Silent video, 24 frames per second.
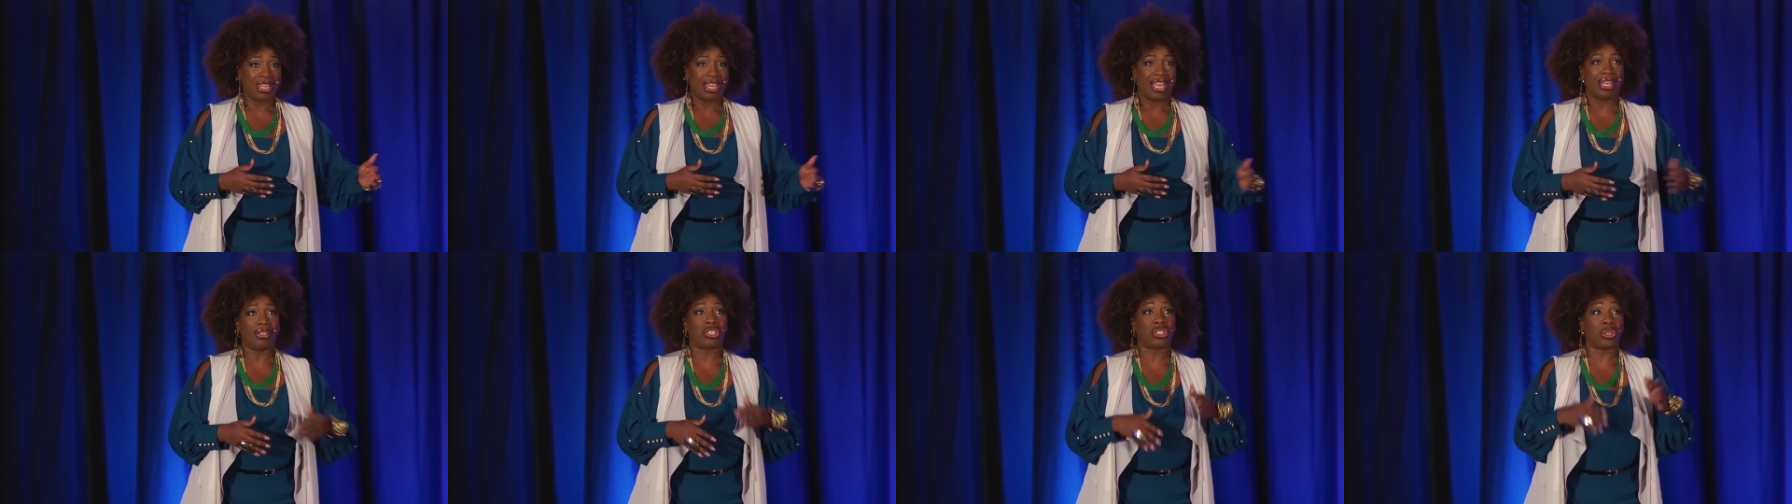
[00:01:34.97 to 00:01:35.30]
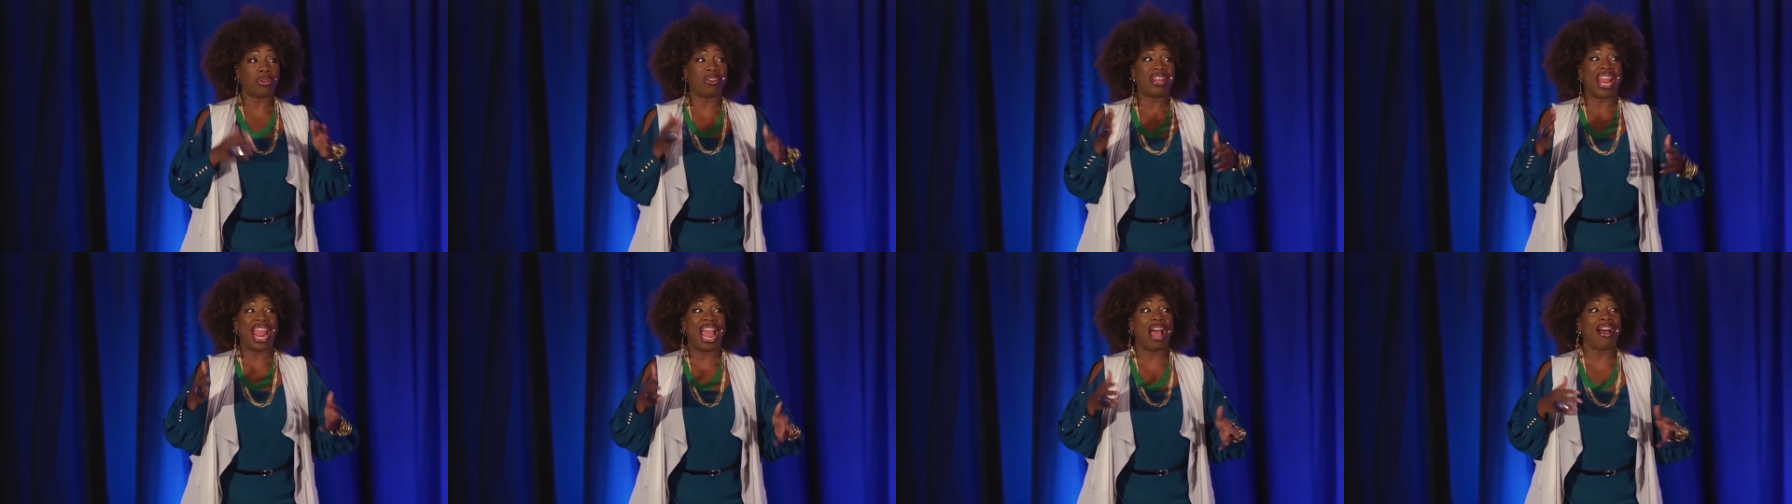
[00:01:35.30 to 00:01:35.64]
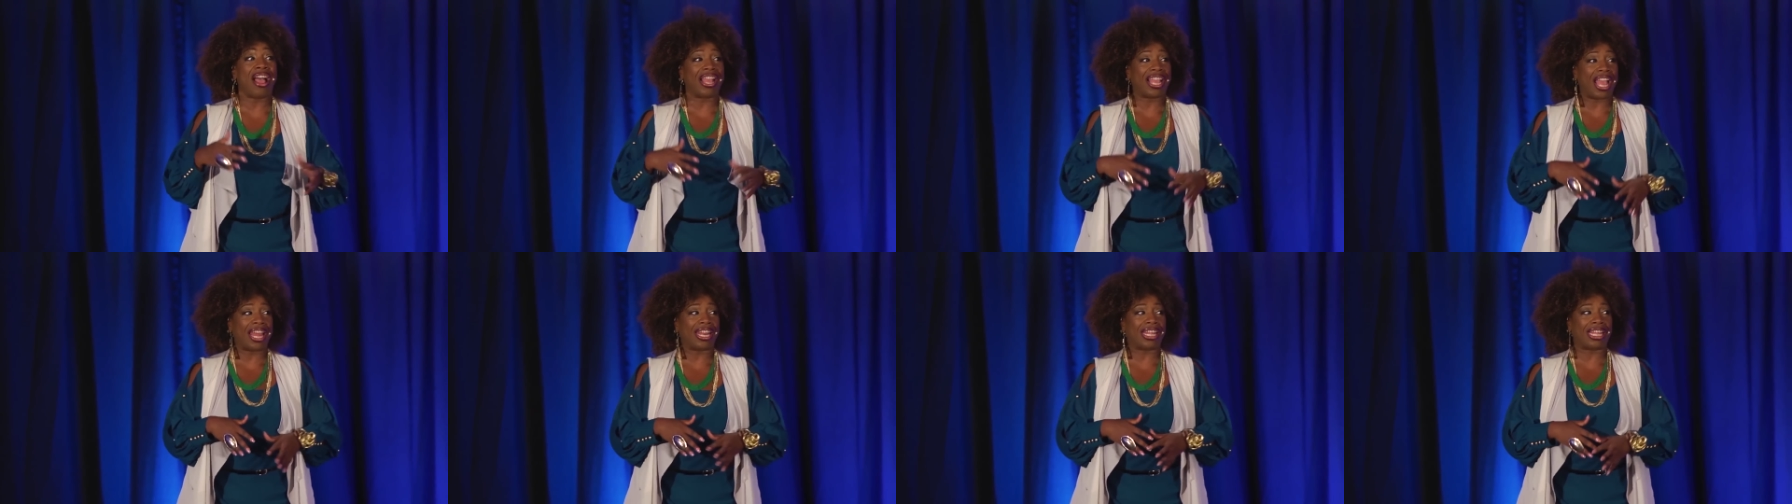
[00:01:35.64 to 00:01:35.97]
And so now
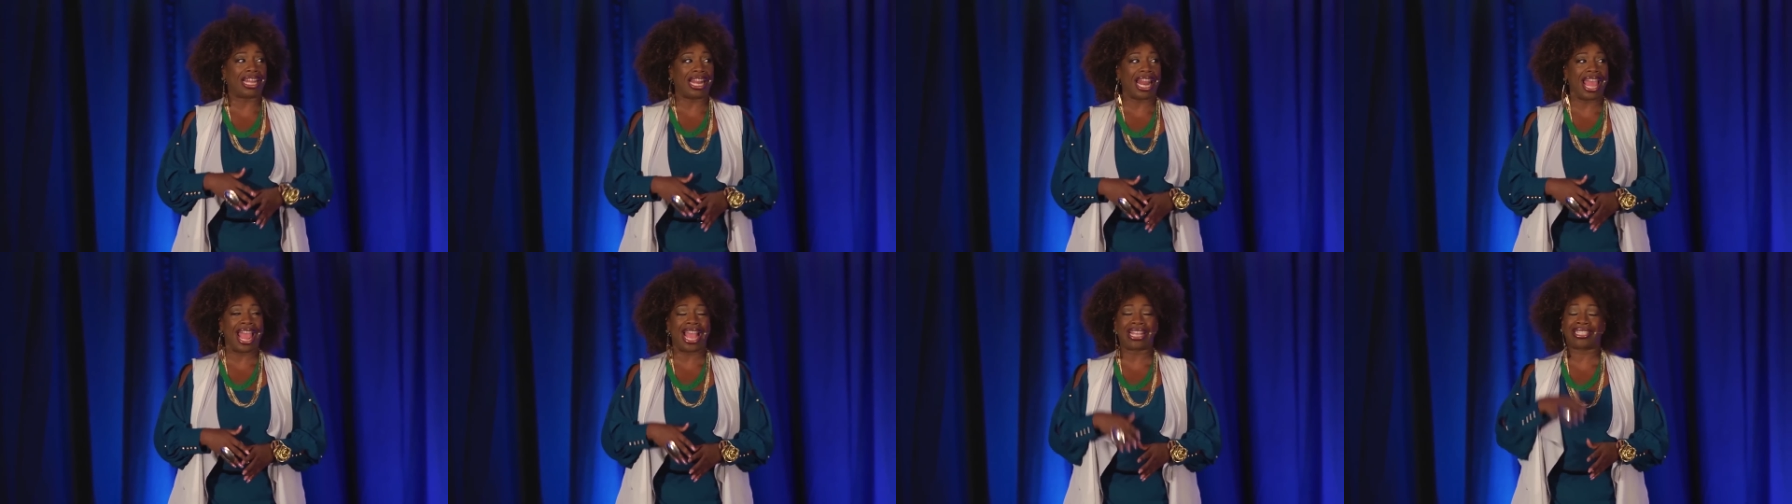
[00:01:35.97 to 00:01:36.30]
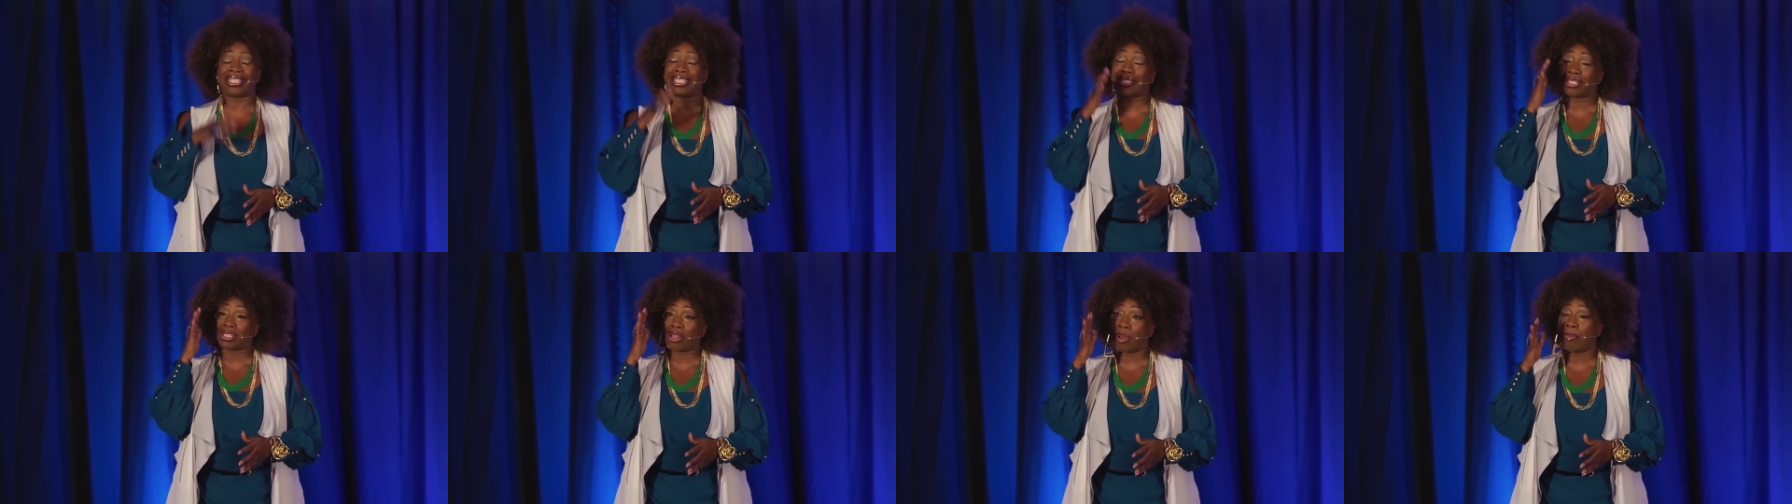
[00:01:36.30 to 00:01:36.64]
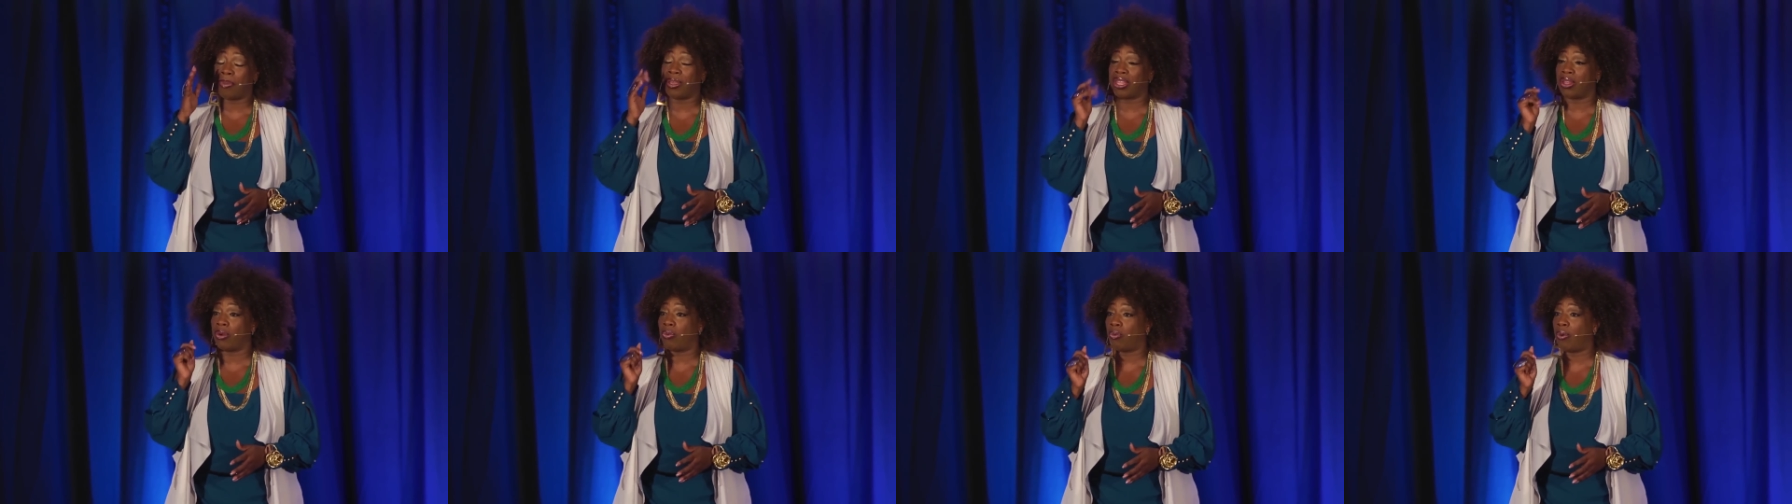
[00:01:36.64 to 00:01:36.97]
I got a class. This is
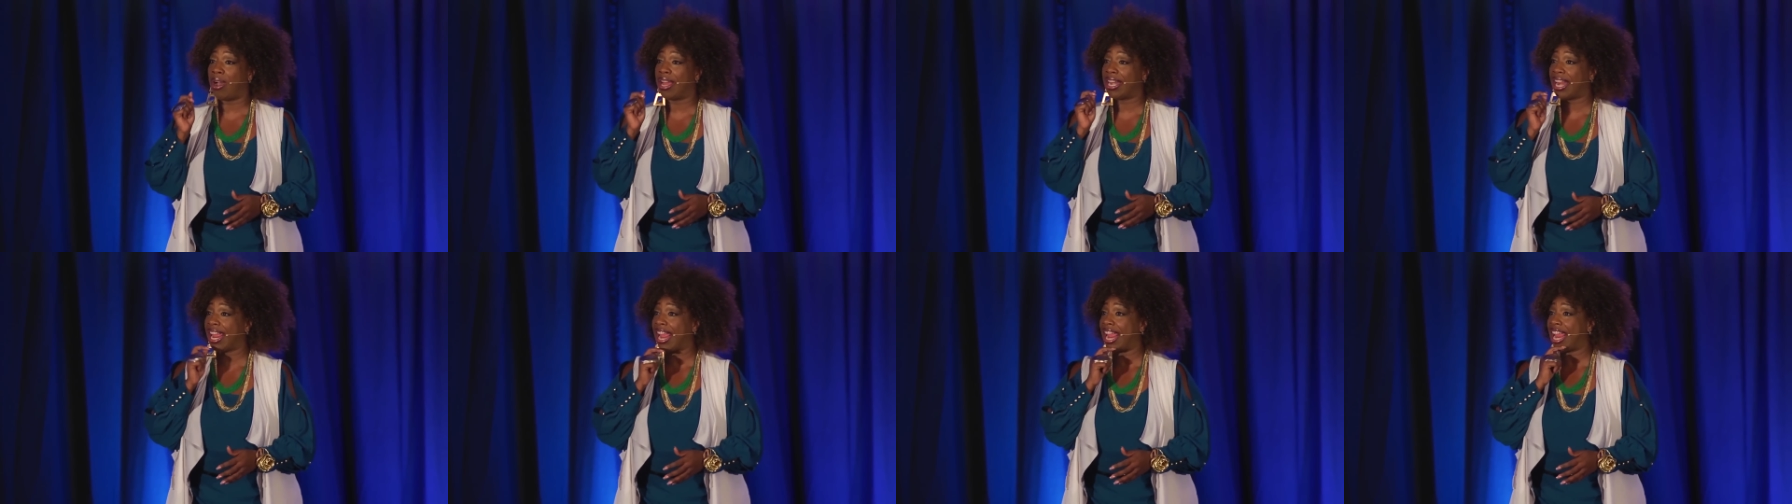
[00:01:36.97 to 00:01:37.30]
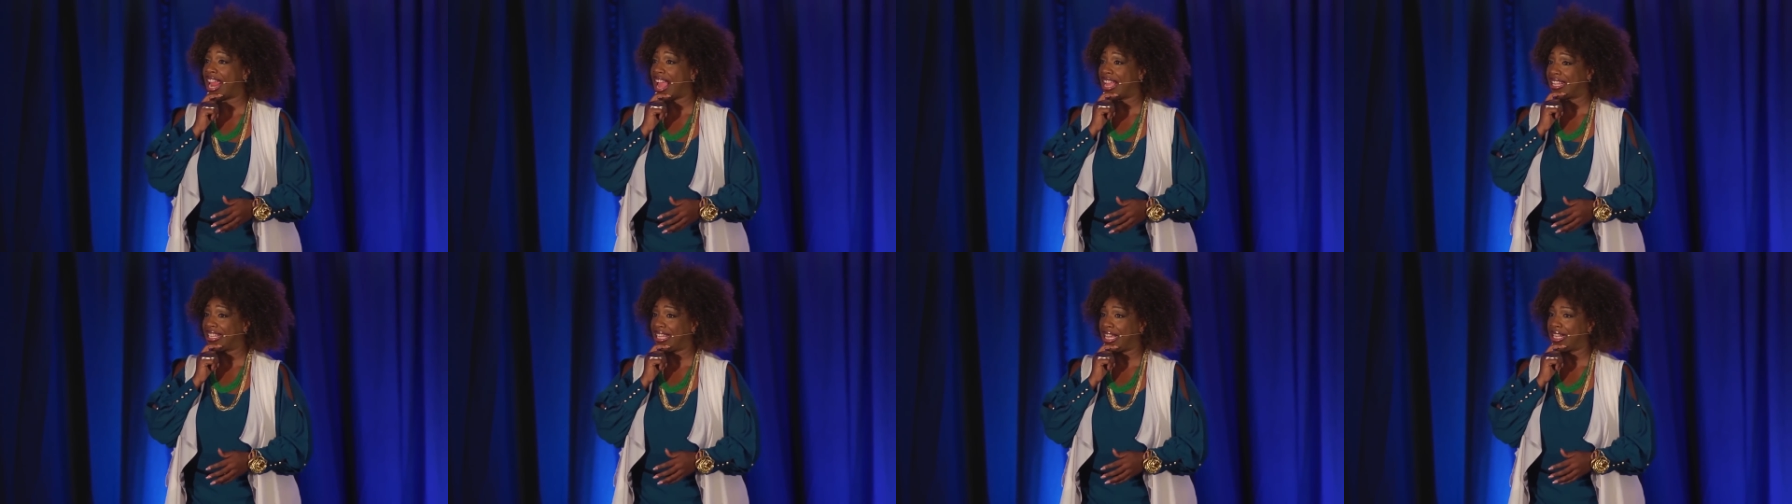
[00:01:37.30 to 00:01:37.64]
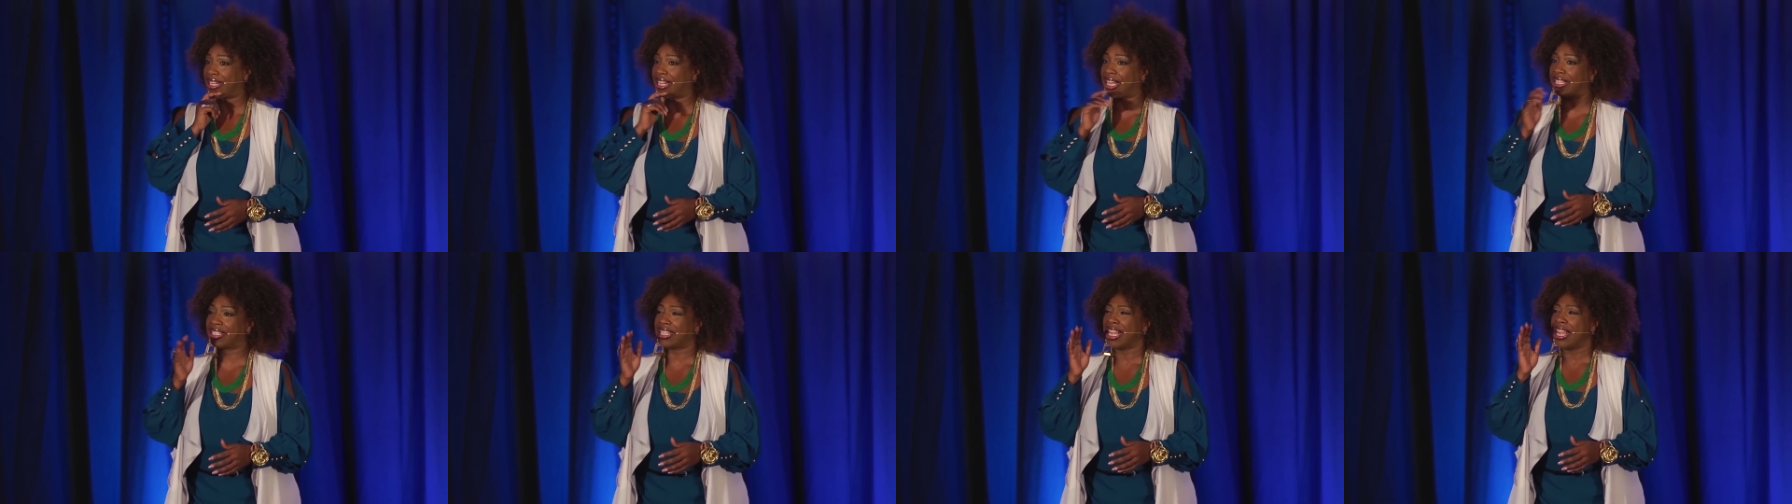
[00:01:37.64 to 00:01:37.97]
going to be the one A I
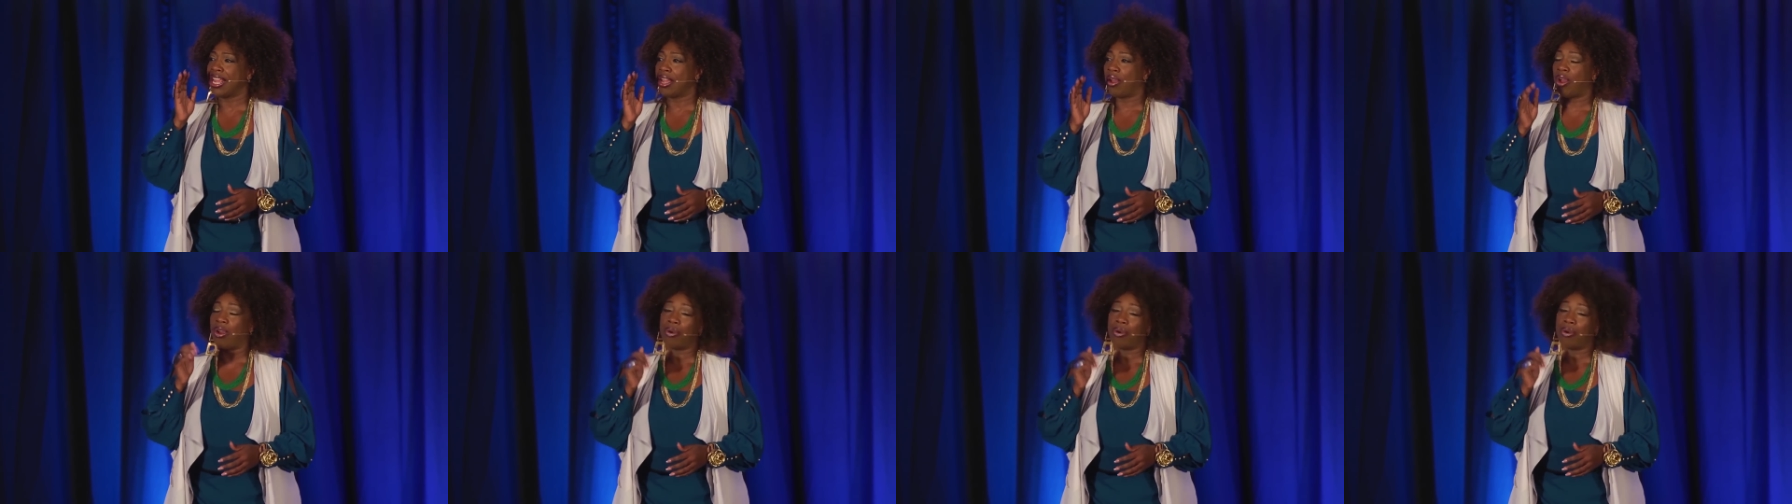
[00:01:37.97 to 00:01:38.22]
get, cause,